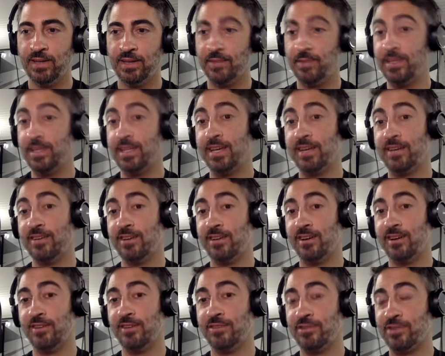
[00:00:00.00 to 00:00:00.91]
Let me tell
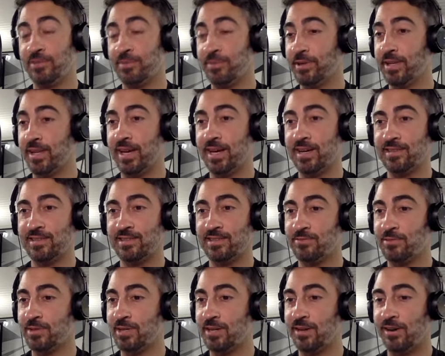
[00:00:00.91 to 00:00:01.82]
y'all, Triple X,
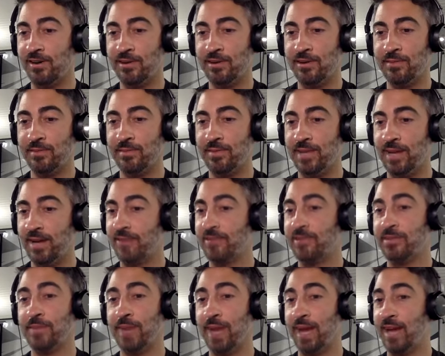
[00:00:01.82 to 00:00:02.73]
as we called him, that
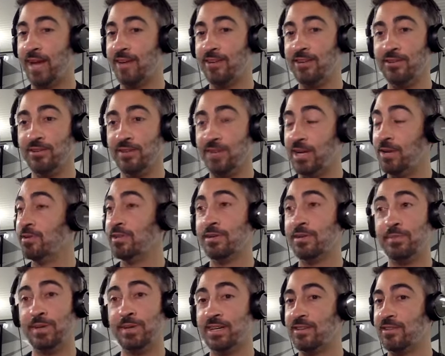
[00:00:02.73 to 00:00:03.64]
was a bad dude. He
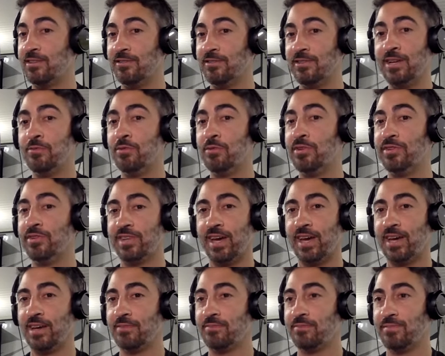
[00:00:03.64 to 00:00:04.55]
was a big dude. He was
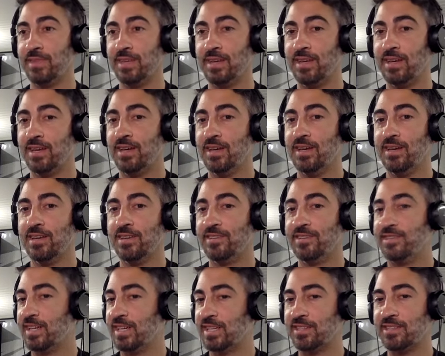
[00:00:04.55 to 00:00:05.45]
like
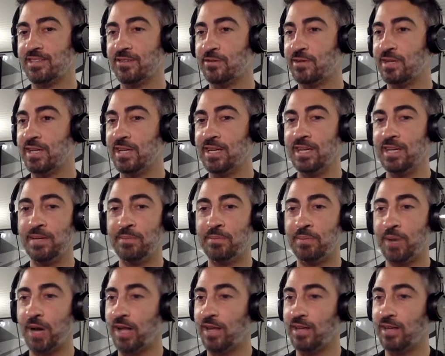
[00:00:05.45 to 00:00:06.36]

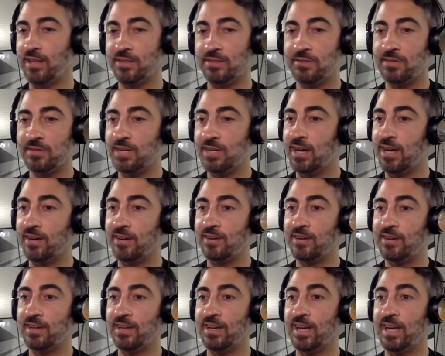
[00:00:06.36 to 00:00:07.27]
6'3", probably
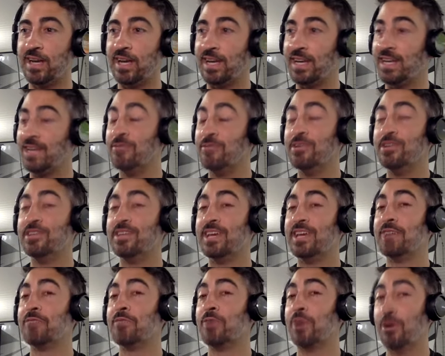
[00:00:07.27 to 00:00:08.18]
300, and he was
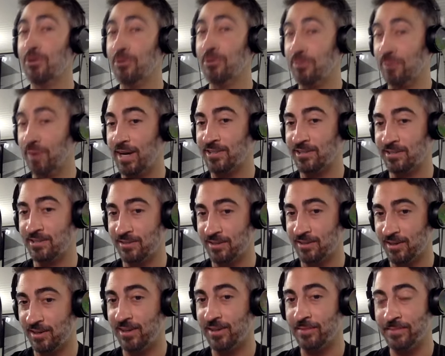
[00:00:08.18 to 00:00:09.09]
a road racer,
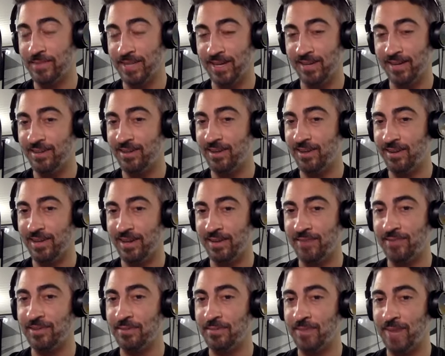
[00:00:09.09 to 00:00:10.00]
y'all. I'm telling y'all,
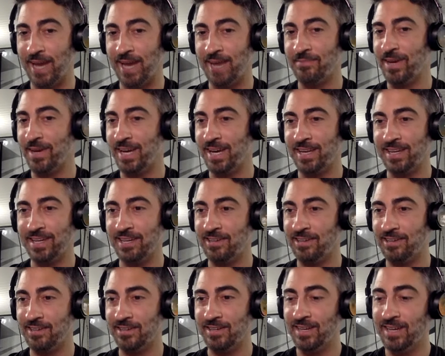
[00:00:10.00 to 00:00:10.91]
that was a bad man.
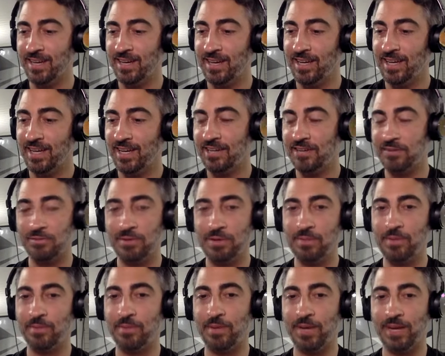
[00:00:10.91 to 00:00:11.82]
He could
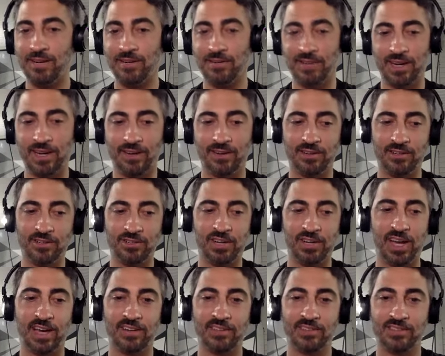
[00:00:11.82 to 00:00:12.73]
whip a bike around on
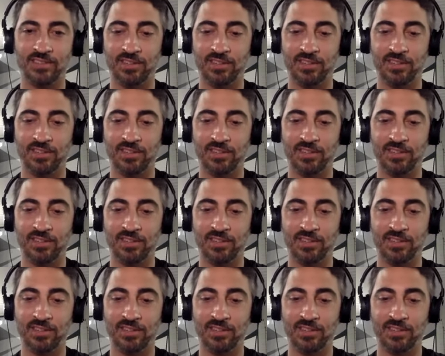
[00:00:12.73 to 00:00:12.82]
track.